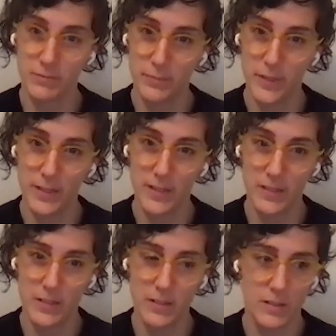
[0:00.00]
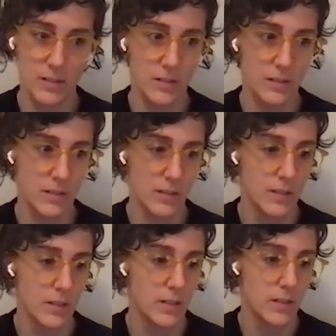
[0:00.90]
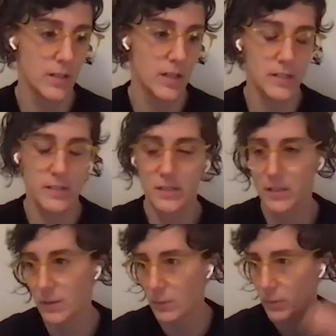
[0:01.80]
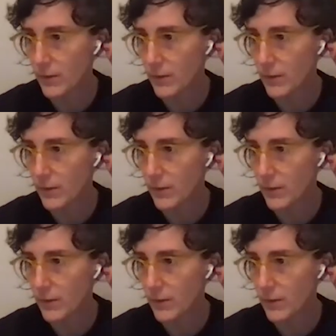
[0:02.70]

because honestly,